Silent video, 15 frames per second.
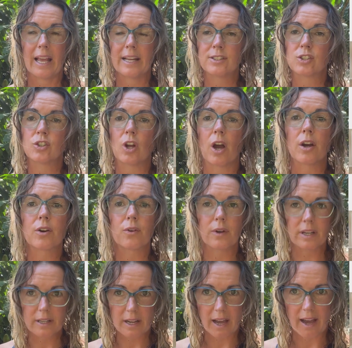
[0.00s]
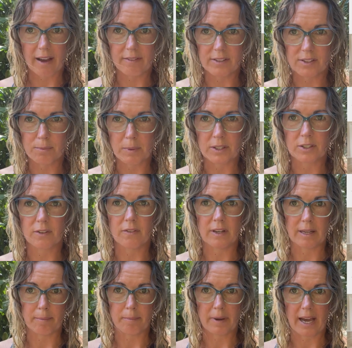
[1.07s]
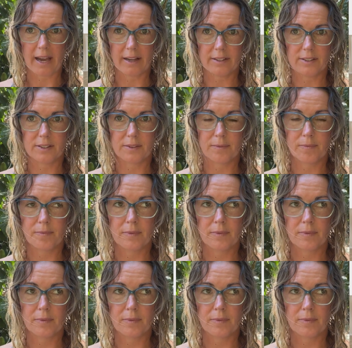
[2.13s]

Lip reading: it's not going to have as much of an impact.